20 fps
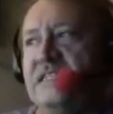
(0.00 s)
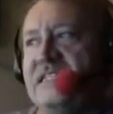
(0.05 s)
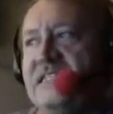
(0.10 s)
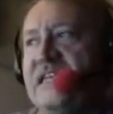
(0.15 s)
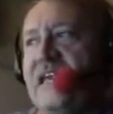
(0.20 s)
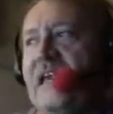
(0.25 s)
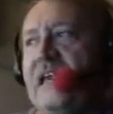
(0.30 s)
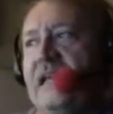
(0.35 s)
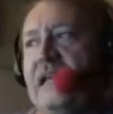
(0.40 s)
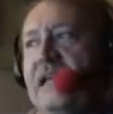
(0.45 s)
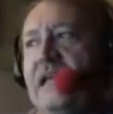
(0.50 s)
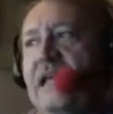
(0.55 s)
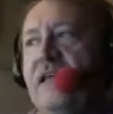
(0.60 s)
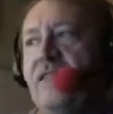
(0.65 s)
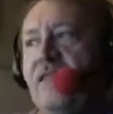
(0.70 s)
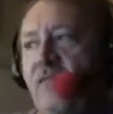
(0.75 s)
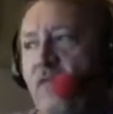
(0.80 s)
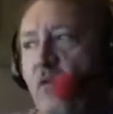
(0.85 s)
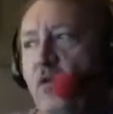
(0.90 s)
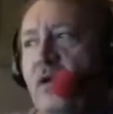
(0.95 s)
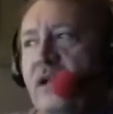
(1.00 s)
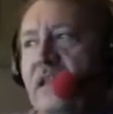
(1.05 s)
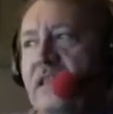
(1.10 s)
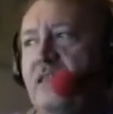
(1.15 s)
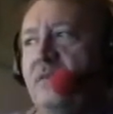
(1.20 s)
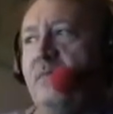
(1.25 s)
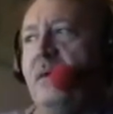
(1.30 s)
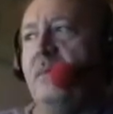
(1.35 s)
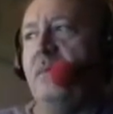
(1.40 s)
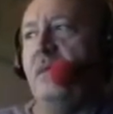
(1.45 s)
said in the
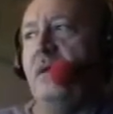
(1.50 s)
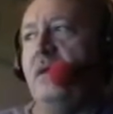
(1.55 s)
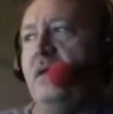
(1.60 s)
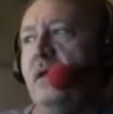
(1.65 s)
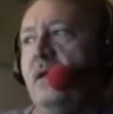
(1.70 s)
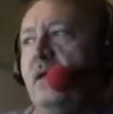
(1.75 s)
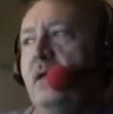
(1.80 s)
14th Amendment